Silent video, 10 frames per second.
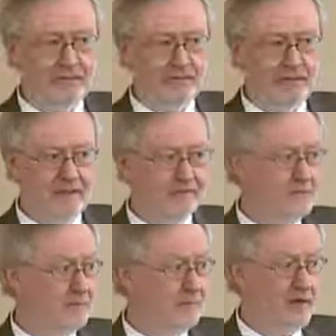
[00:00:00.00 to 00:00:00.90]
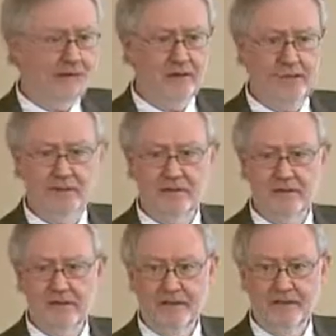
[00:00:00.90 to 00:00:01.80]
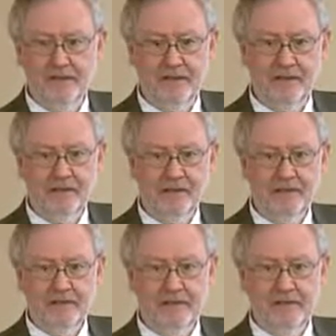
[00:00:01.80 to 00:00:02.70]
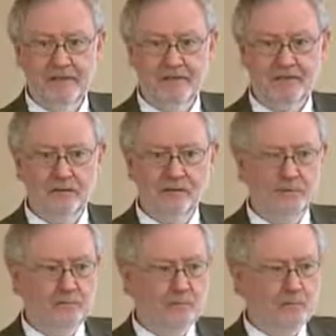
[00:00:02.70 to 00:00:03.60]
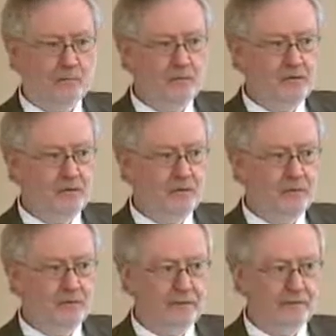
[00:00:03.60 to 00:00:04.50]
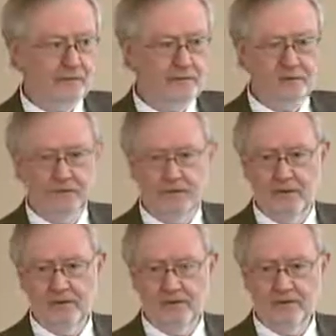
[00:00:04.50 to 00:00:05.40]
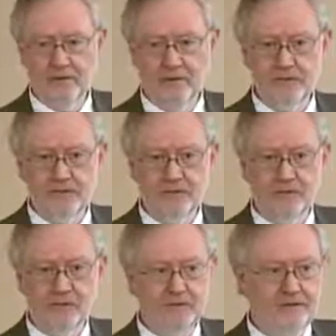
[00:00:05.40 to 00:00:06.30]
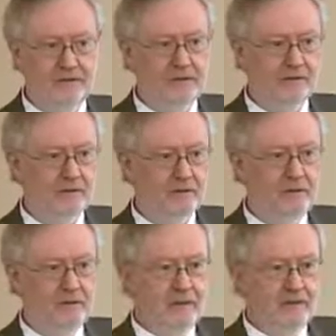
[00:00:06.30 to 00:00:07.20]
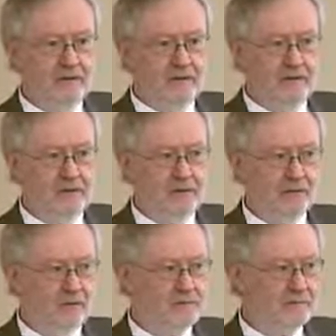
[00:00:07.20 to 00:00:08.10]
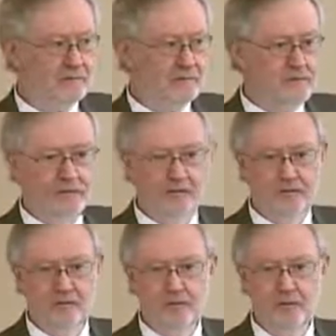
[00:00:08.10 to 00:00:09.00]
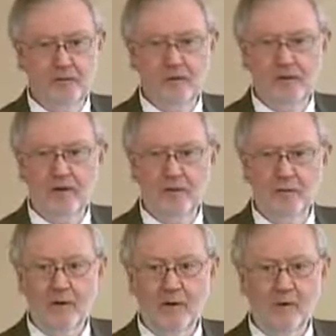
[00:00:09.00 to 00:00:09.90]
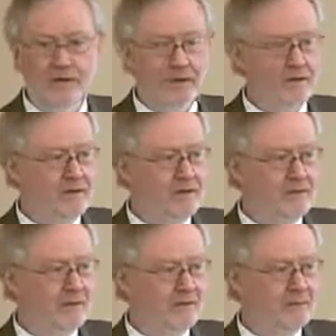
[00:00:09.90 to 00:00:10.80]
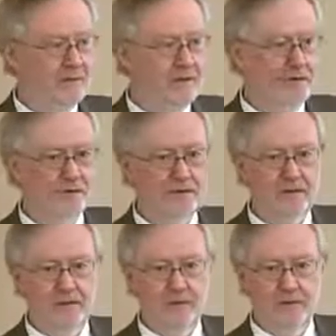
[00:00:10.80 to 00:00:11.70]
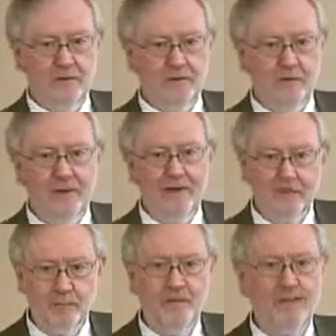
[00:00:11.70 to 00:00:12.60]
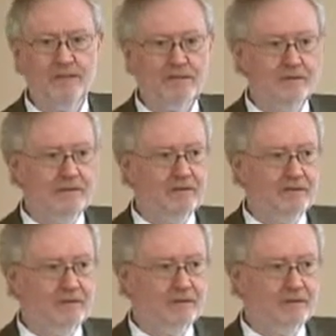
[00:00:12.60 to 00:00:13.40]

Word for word: of that. If it's a mine, we understand that. So what we do when we do all the interviews and go in the field, we're, we of course introduce who we are and why we're on a project, but we don't bring the project into our